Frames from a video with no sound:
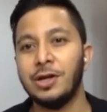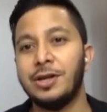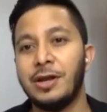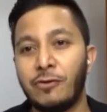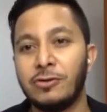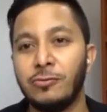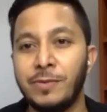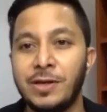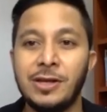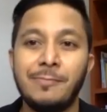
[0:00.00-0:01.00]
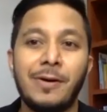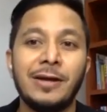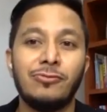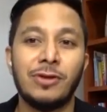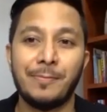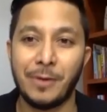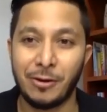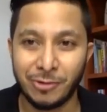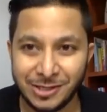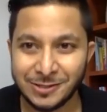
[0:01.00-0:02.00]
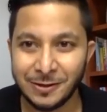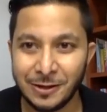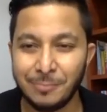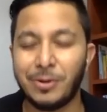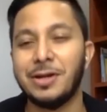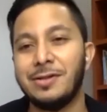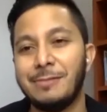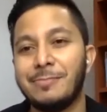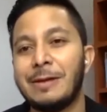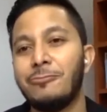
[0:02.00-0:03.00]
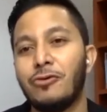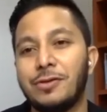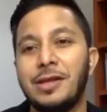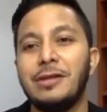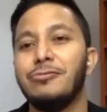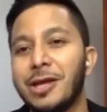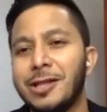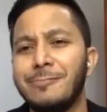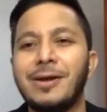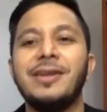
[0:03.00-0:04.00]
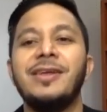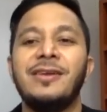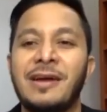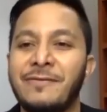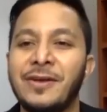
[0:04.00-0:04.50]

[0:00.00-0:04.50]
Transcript: they want to be nearby to their parents, but at the same time not staying together, but near enough.